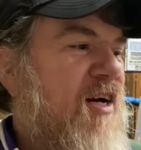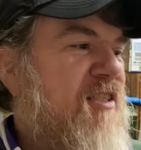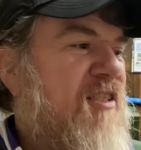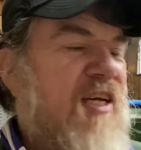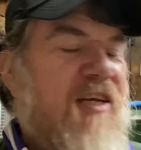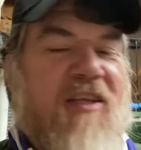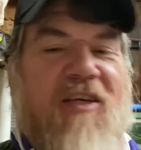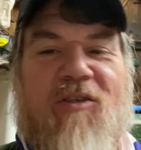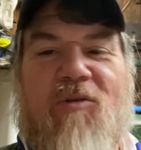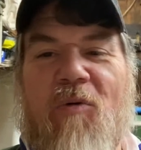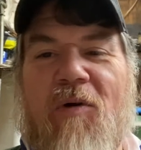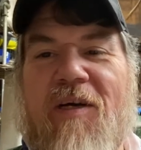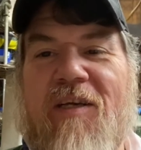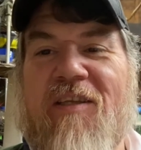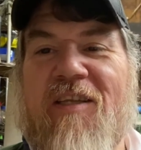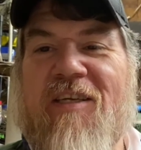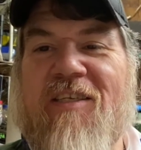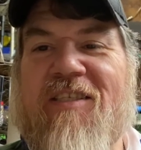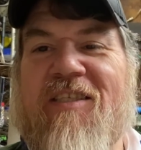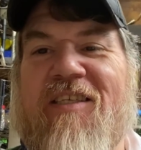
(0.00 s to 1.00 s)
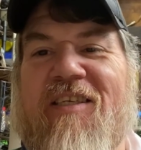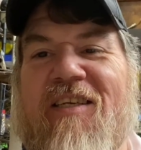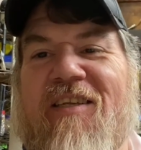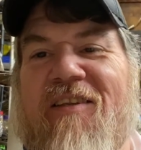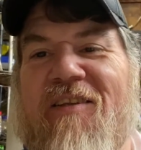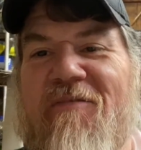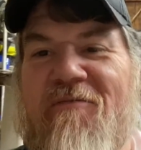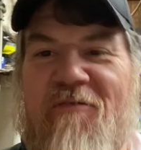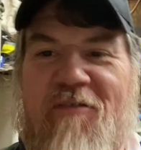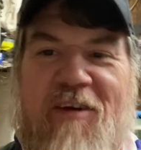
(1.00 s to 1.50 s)
I say this week, this
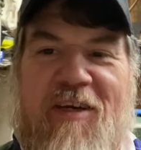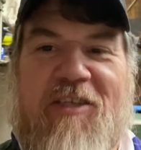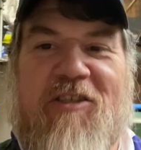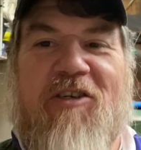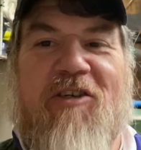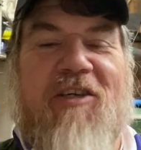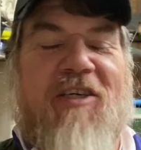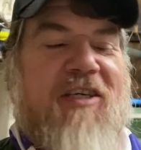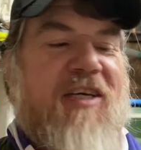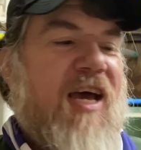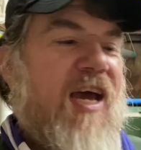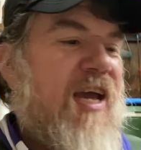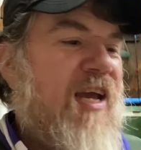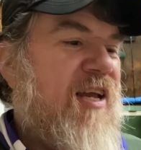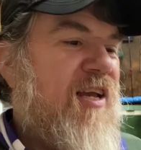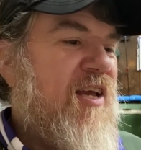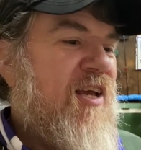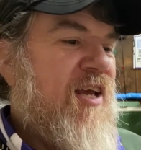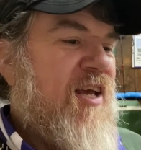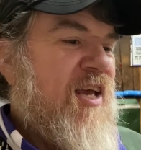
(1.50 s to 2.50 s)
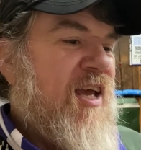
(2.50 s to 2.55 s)
adventure today,